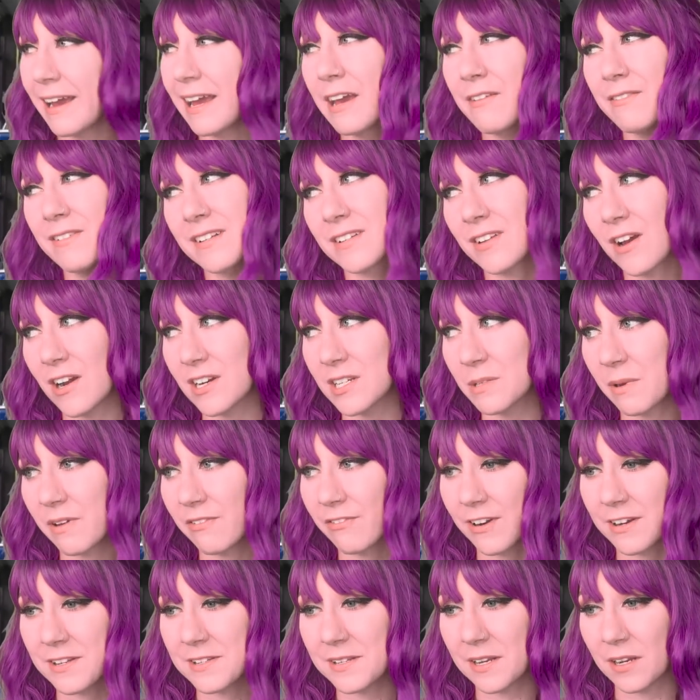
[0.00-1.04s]
haven't talked to my
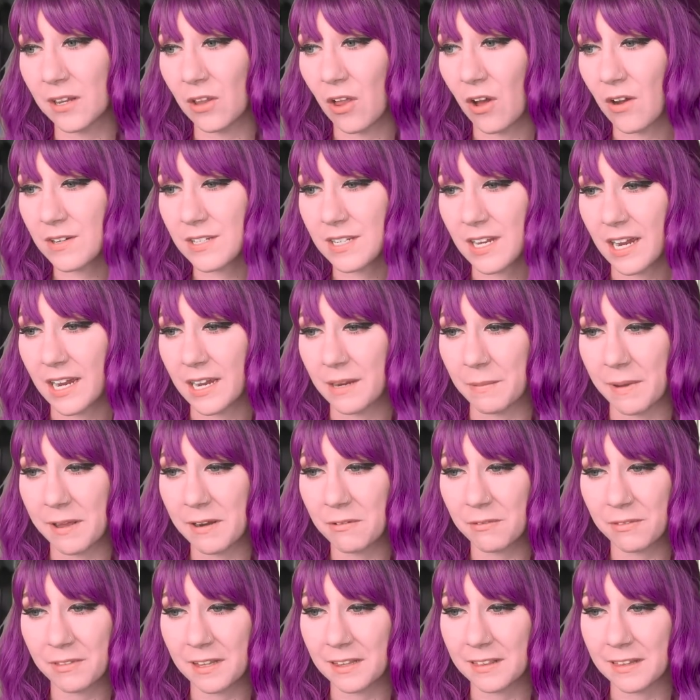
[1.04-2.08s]
friends in a long time. I
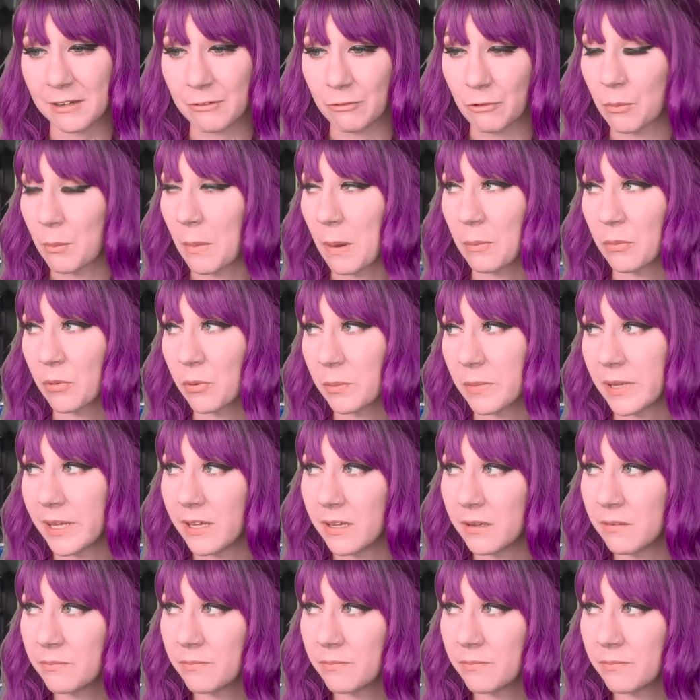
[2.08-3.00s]
don't think they'd remember me.